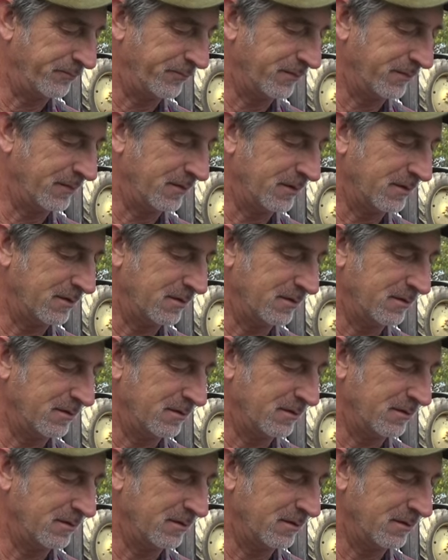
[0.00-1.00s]

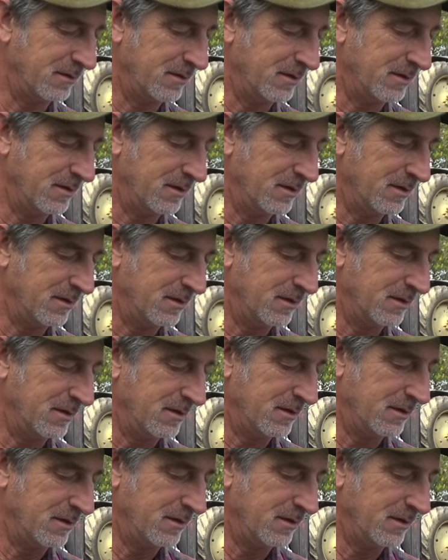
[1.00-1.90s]
(silence)